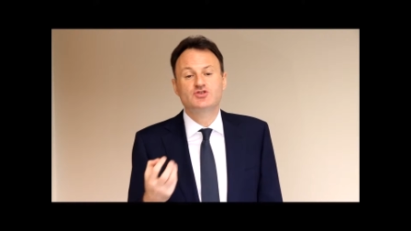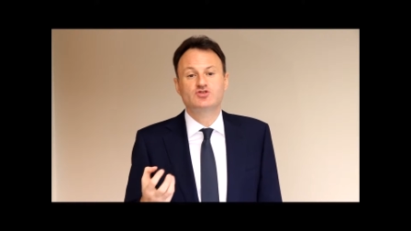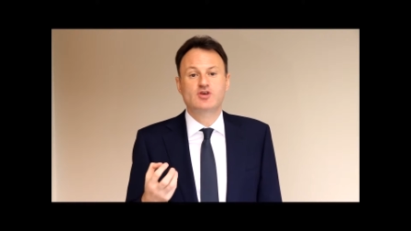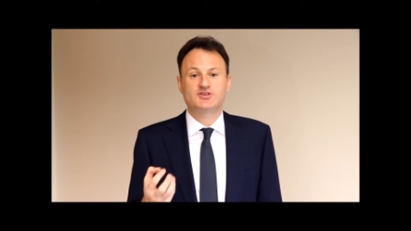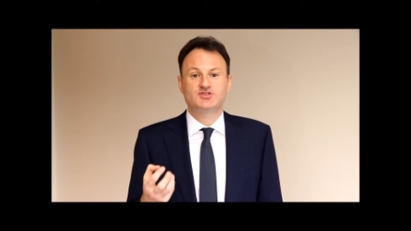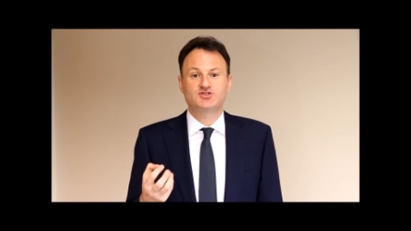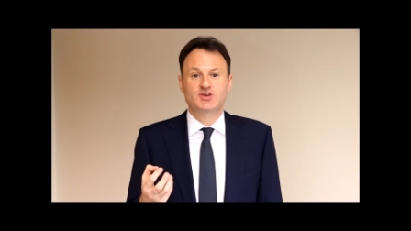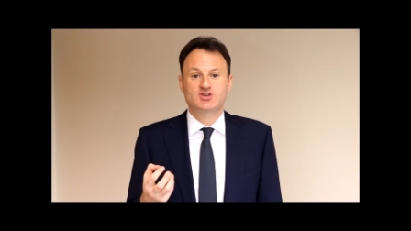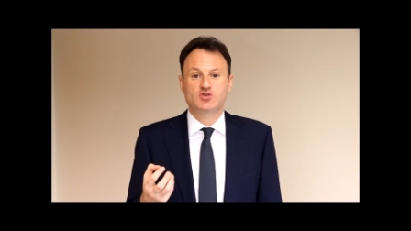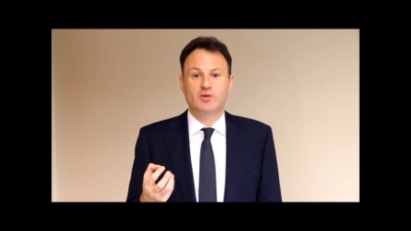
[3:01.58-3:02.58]
the trust in
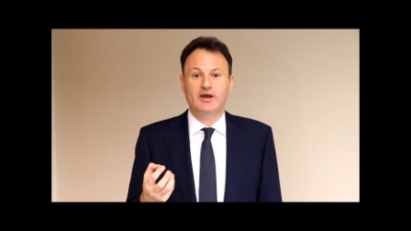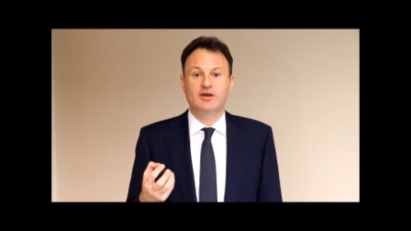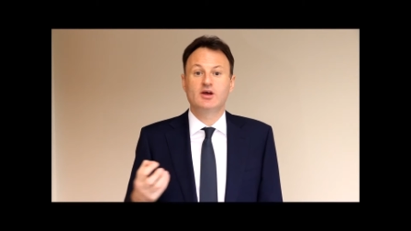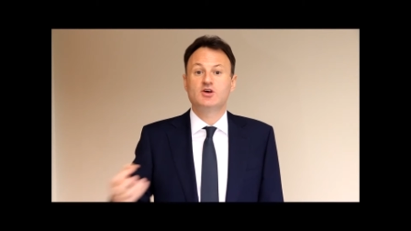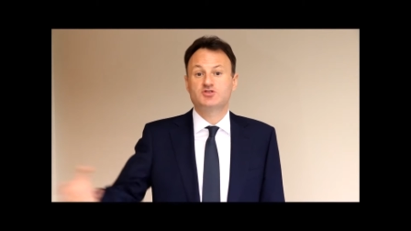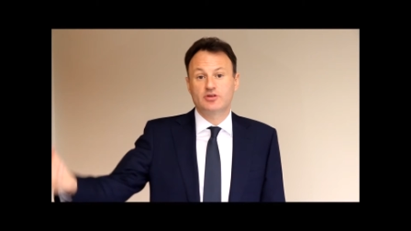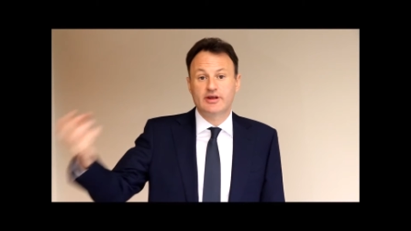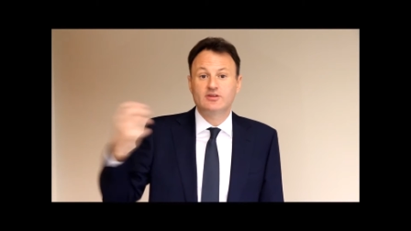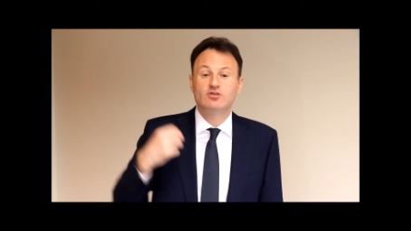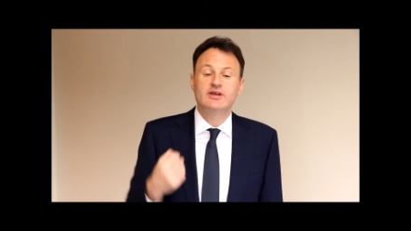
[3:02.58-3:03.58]
such a way so
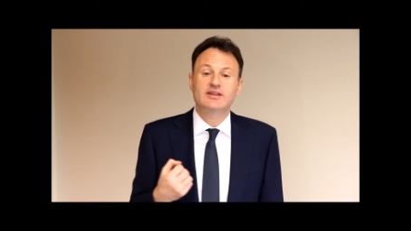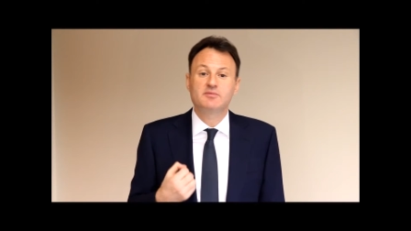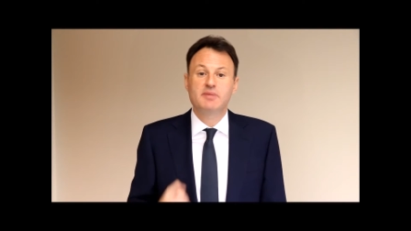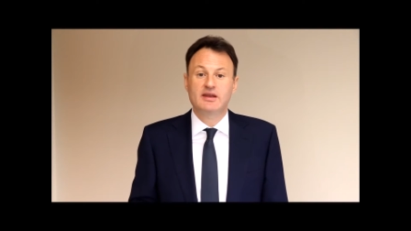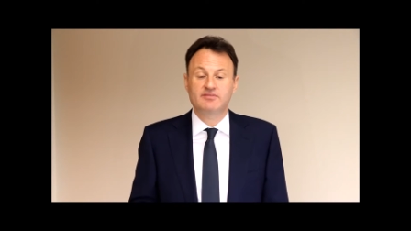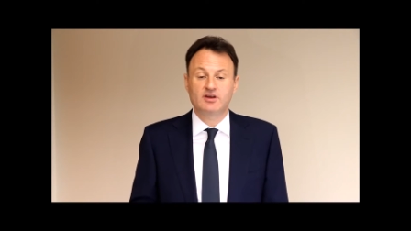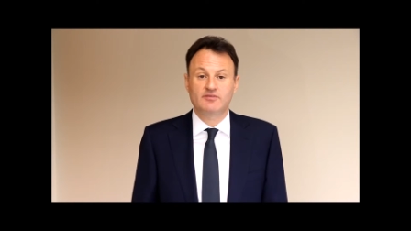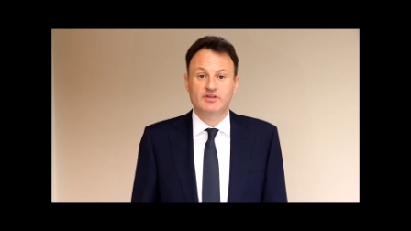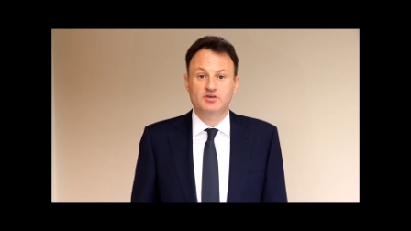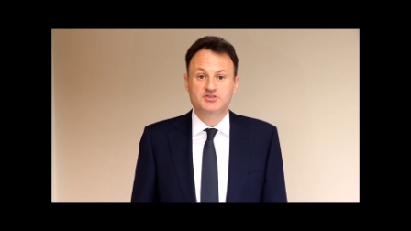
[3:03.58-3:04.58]
that you get the benefit
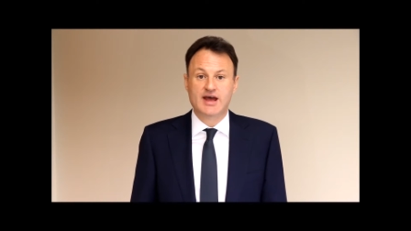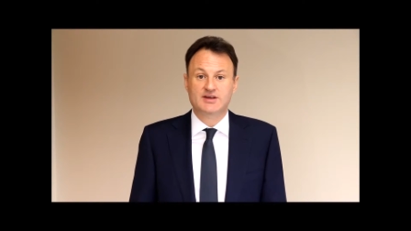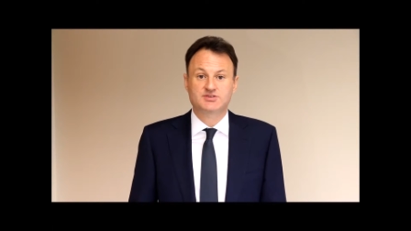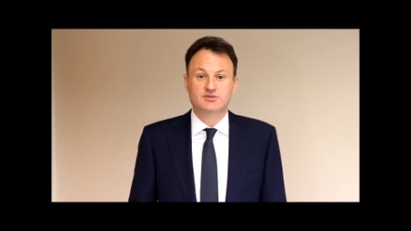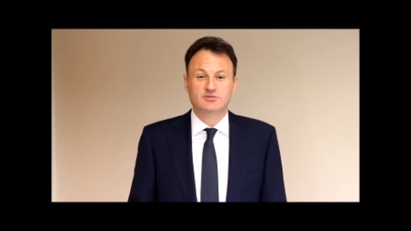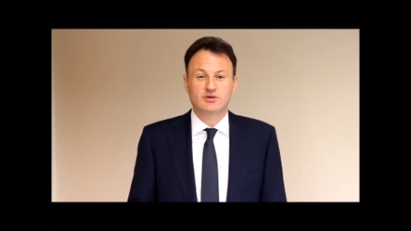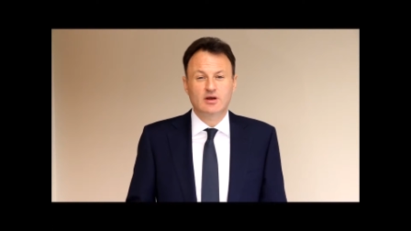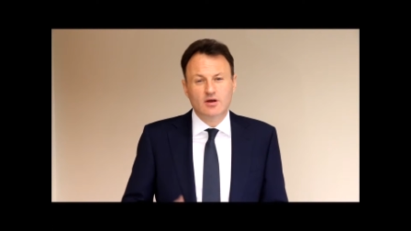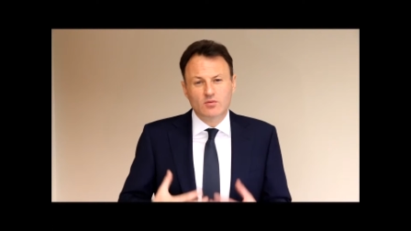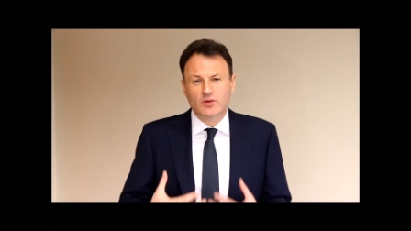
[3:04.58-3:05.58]
of those assets.
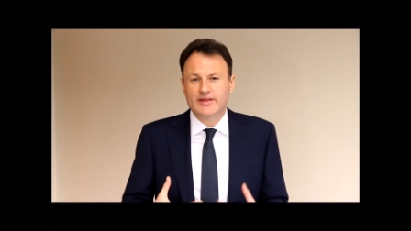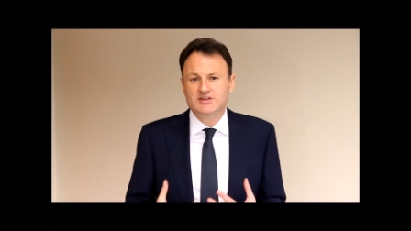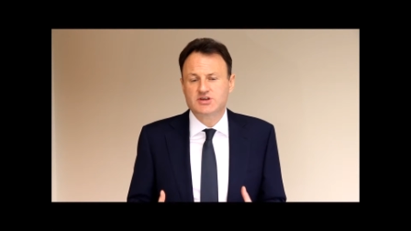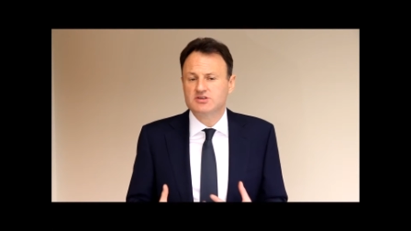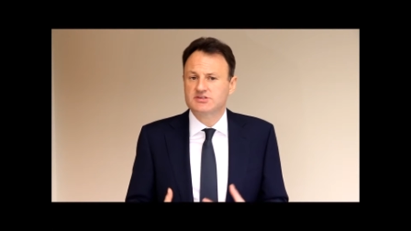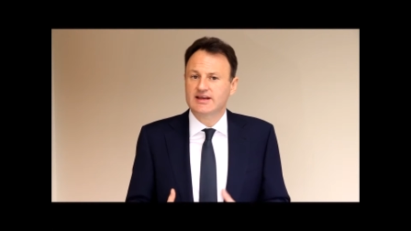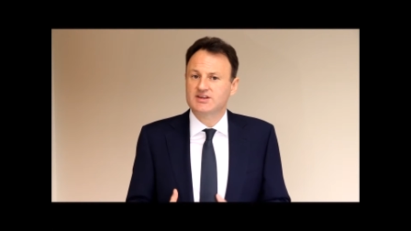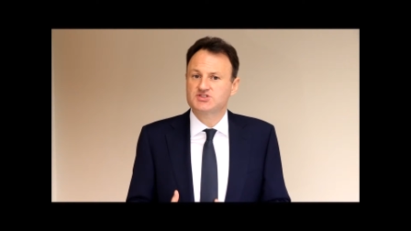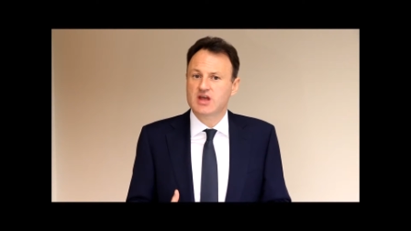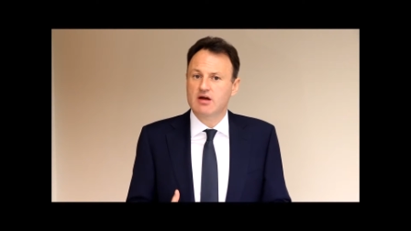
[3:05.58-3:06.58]
Well, that sounds like a
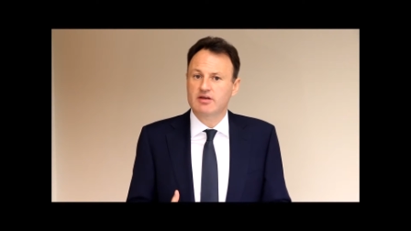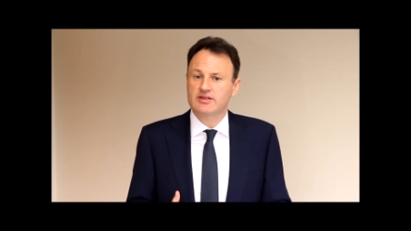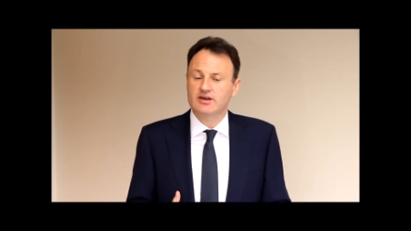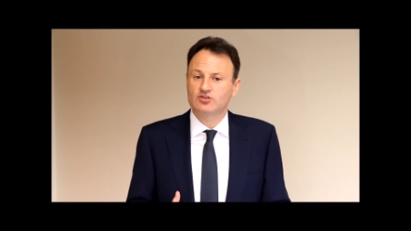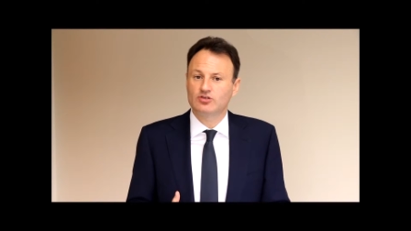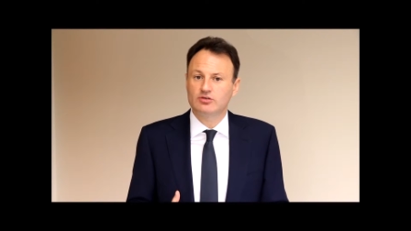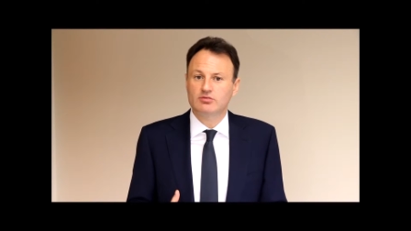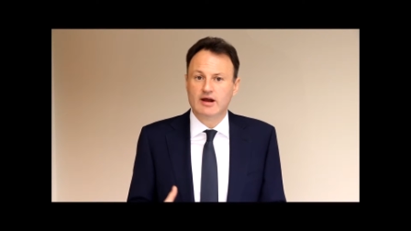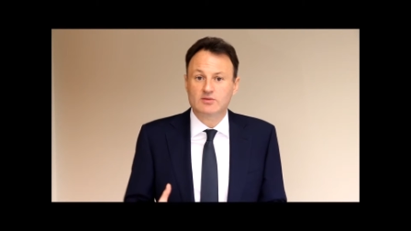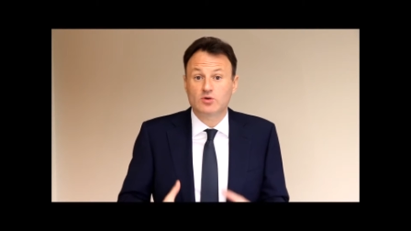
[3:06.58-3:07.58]
scary thing to do,
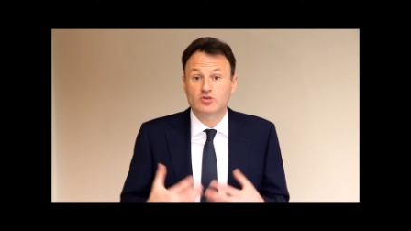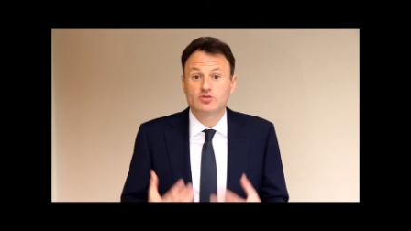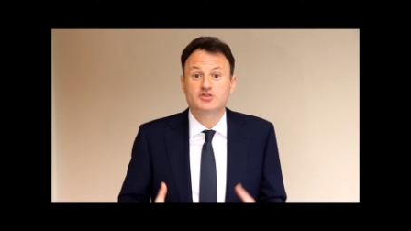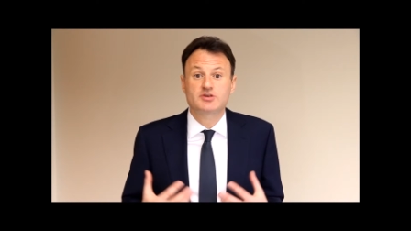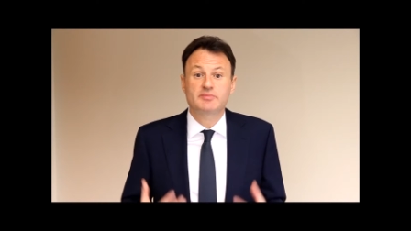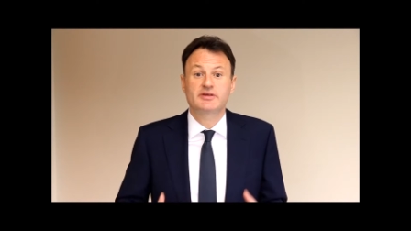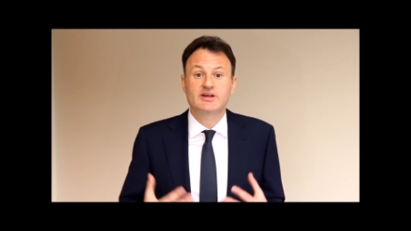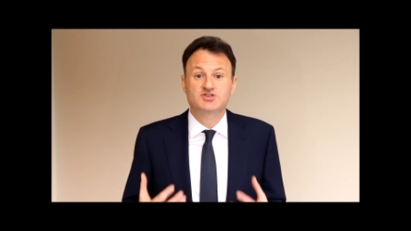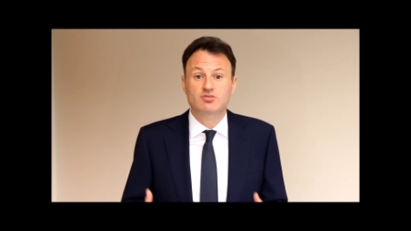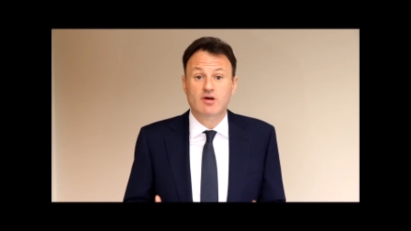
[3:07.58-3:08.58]
right? We're doing something
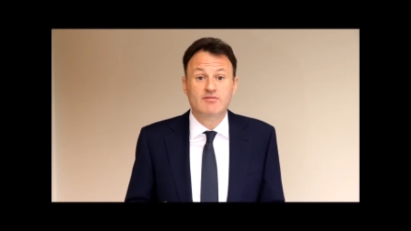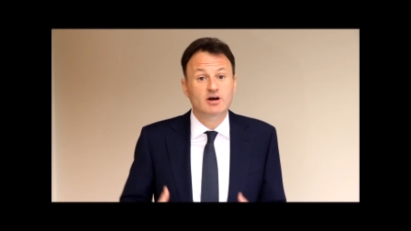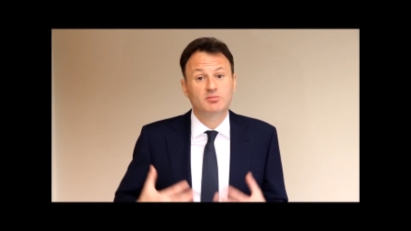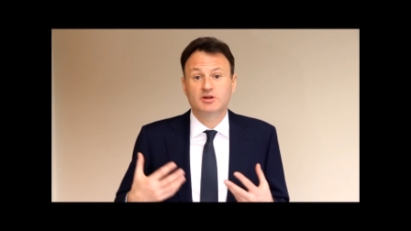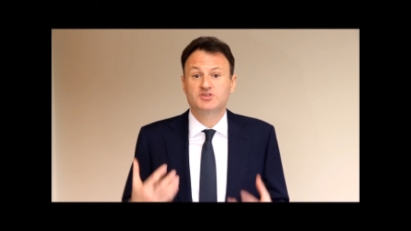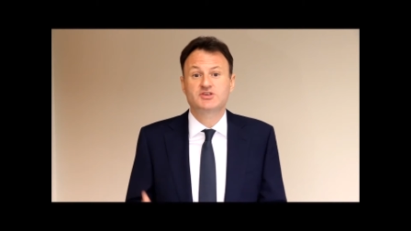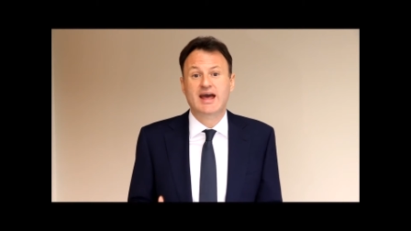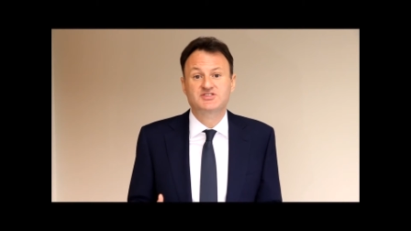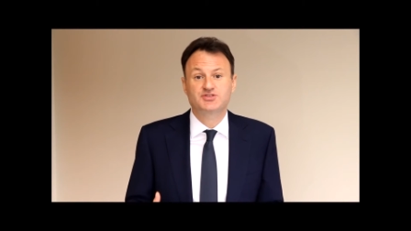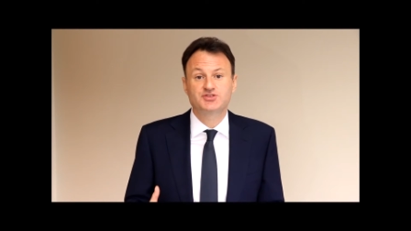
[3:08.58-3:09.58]
that's irrevocable. It's
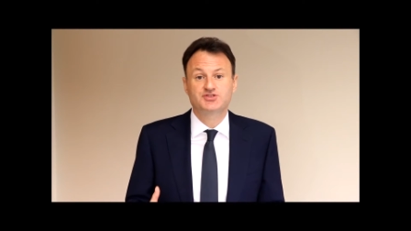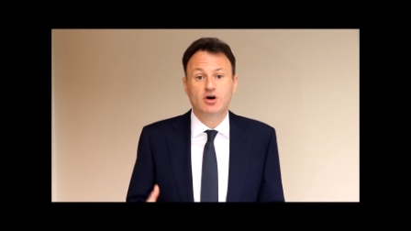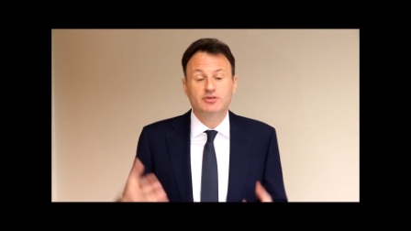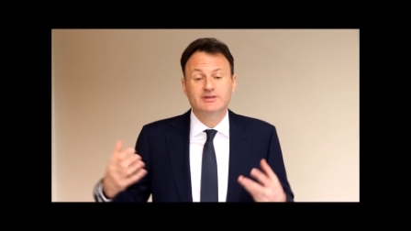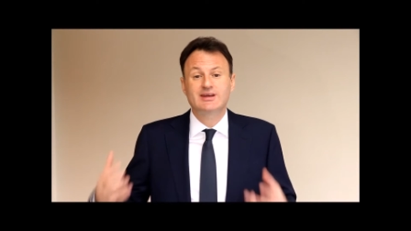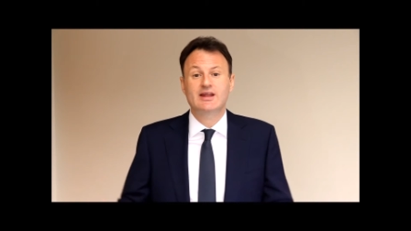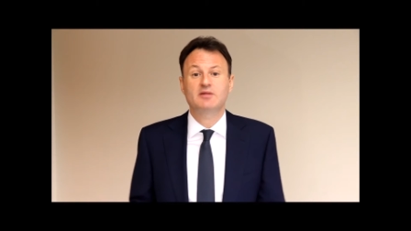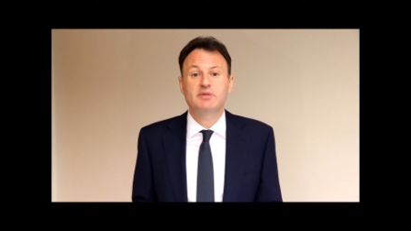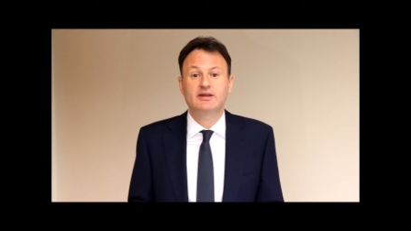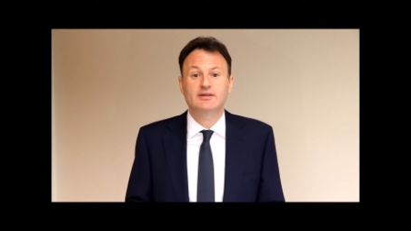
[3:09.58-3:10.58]
cast in stone. It
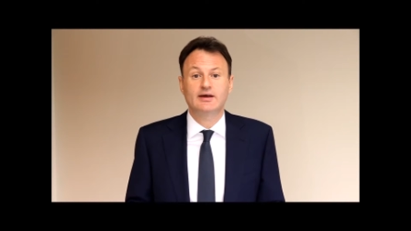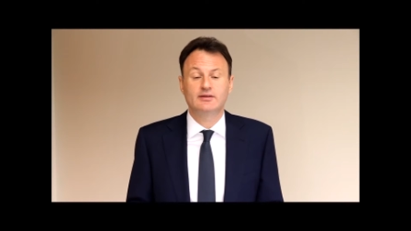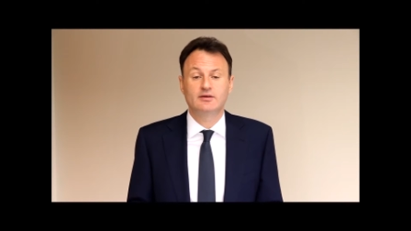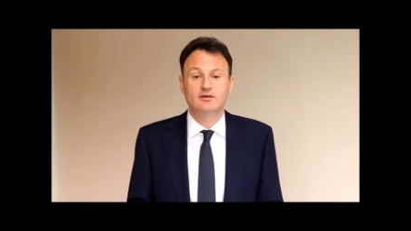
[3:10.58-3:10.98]
cannot be undone.